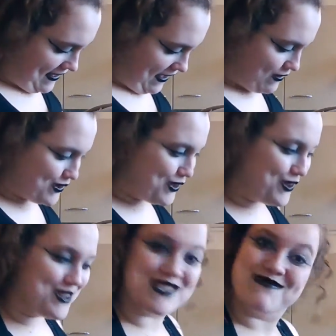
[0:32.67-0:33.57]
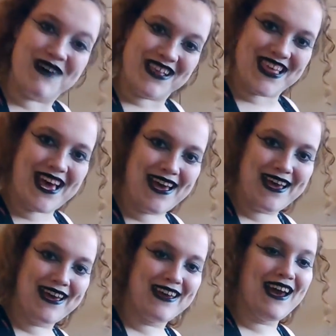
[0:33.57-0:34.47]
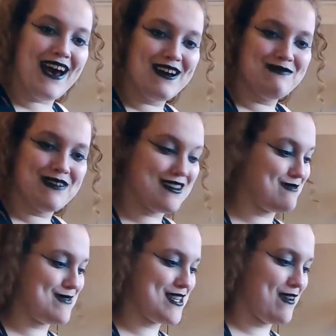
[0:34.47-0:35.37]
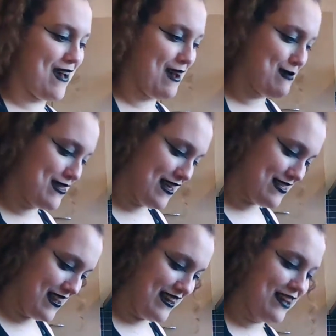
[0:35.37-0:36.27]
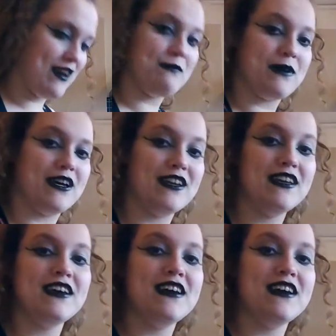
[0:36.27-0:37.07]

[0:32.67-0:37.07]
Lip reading: How awesome are they? Oh my god, I'm so happy that they did not burn.